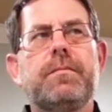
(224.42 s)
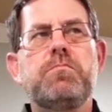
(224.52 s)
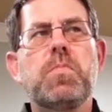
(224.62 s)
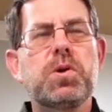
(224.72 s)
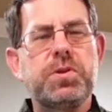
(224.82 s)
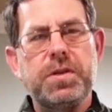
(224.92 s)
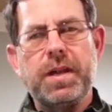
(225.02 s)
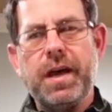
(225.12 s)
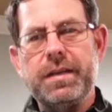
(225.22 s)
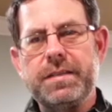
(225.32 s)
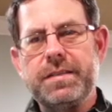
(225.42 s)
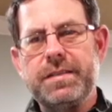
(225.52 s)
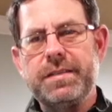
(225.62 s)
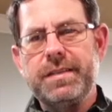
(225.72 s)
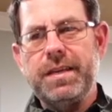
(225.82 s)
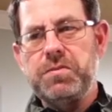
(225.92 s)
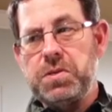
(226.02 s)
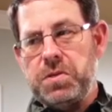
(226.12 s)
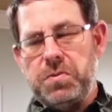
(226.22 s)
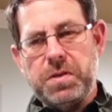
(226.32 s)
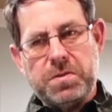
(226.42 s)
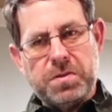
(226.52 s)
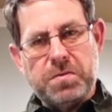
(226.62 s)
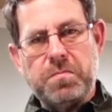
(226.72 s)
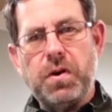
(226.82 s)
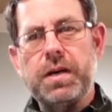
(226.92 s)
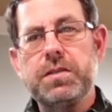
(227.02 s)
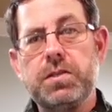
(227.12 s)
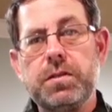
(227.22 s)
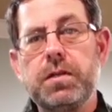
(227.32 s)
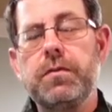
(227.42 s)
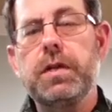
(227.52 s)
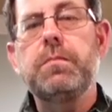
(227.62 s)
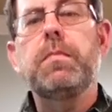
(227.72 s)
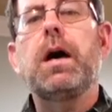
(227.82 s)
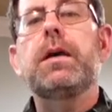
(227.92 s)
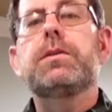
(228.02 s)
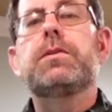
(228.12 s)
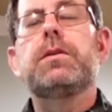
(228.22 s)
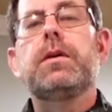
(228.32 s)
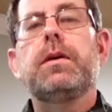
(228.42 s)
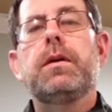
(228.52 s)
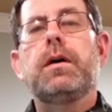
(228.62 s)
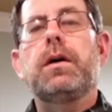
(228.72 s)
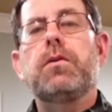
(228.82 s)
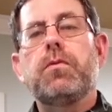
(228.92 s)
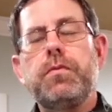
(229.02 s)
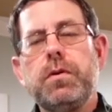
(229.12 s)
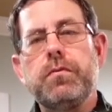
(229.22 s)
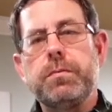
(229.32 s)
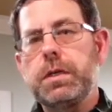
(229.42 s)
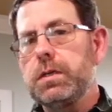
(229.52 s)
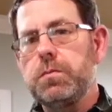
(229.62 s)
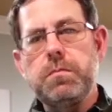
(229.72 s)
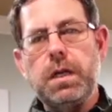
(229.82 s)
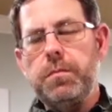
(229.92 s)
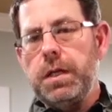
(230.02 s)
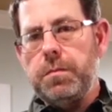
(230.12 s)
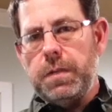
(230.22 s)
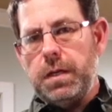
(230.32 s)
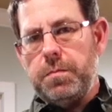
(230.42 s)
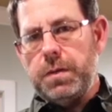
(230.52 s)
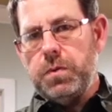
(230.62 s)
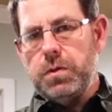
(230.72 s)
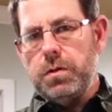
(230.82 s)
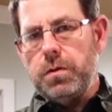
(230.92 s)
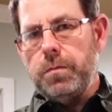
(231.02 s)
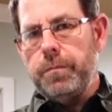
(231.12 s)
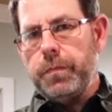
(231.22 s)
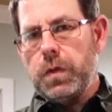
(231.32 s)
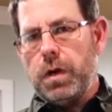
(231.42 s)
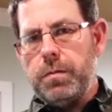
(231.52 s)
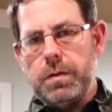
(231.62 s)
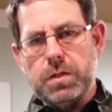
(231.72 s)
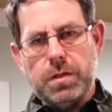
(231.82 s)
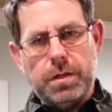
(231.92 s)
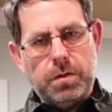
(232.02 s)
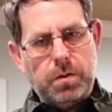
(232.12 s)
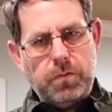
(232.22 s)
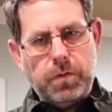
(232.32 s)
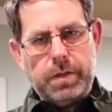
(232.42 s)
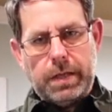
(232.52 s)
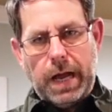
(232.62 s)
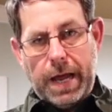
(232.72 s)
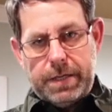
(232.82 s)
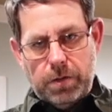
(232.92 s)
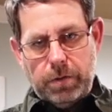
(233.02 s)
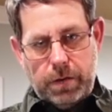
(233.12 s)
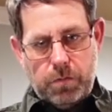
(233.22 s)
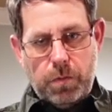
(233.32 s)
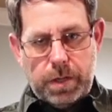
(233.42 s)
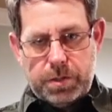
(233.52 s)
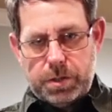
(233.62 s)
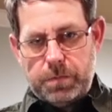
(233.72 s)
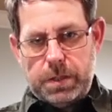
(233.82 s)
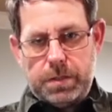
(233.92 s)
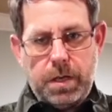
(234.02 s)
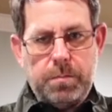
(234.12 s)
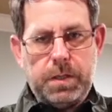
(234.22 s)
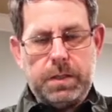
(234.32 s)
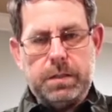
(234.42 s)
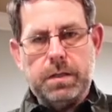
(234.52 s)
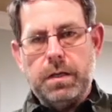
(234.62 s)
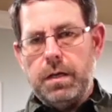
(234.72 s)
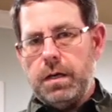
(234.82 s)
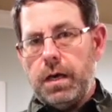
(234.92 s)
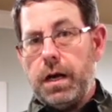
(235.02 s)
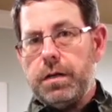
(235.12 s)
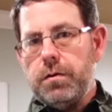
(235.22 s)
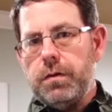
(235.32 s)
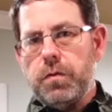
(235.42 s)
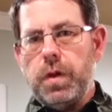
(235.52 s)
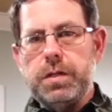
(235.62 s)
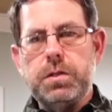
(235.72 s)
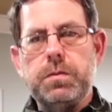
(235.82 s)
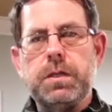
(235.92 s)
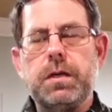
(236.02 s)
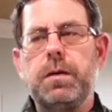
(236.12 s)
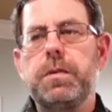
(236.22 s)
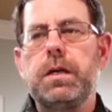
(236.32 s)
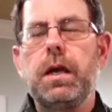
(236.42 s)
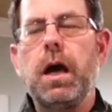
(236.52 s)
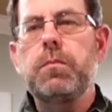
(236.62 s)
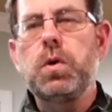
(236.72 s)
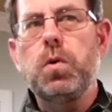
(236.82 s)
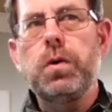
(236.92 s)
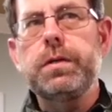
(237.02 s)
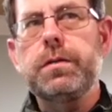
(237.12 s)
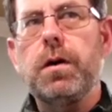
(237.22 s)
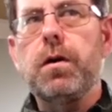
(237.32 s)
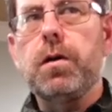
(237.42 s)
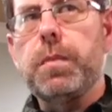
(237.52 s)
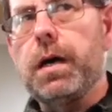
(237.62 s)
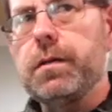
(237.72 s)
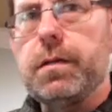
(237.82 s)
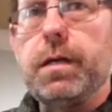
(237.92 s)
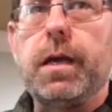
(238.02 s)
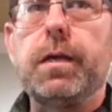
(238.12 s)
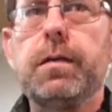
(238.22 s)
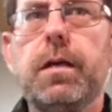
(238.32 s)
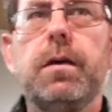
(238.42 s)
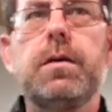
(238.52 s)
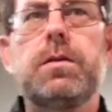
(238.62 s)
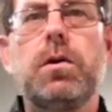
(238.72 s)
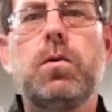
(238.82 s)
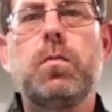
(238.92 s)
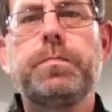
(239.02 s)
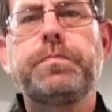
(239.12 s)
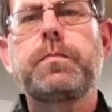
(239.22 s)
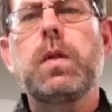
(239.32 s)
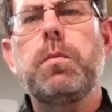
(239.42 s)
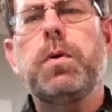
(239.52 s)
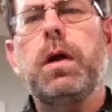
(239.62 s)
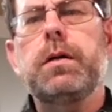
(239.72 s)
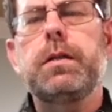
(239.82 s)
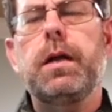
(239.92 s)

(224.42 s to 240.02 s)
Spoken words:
merchandise given to you at a certain price and still give an unbiased review of it, because many people do, right? But I'm just letting you know up front that I don't have a relationship with these companies. And I don't have a relationship with the company I'm going to talk about today. So the product that